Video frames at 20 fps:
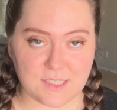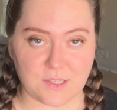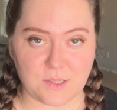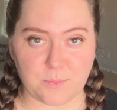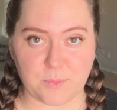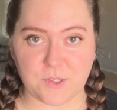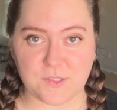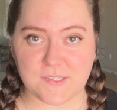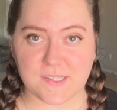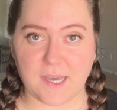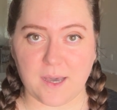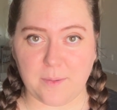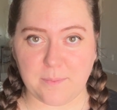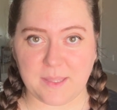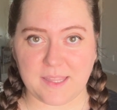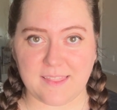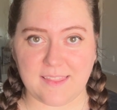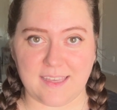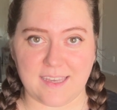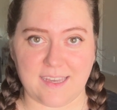the most
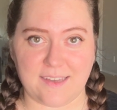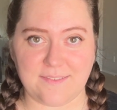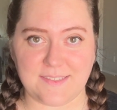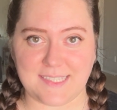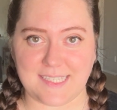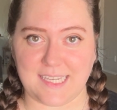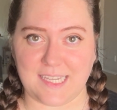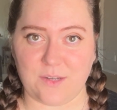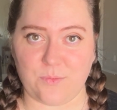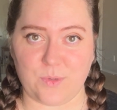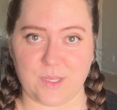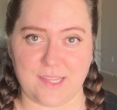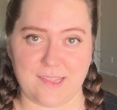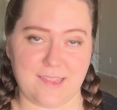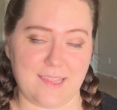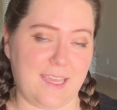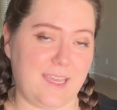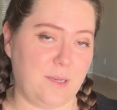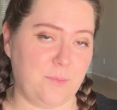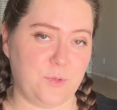common thing I've seen with
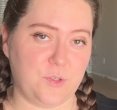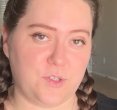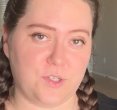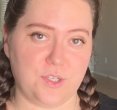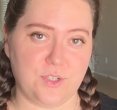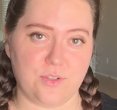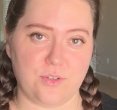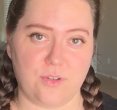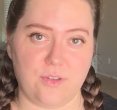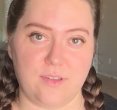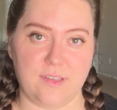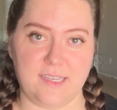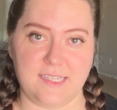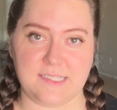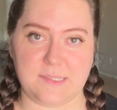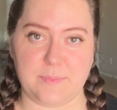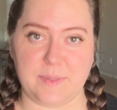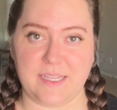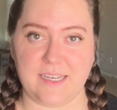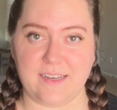animal control
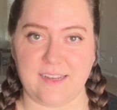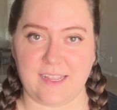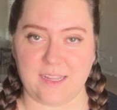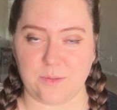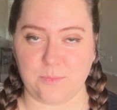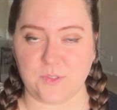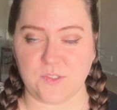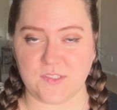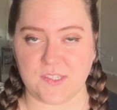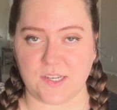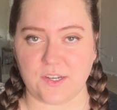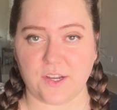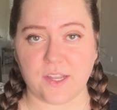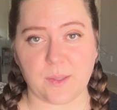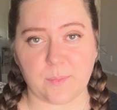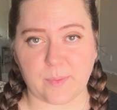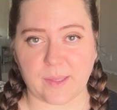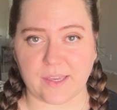has been animals that are hit by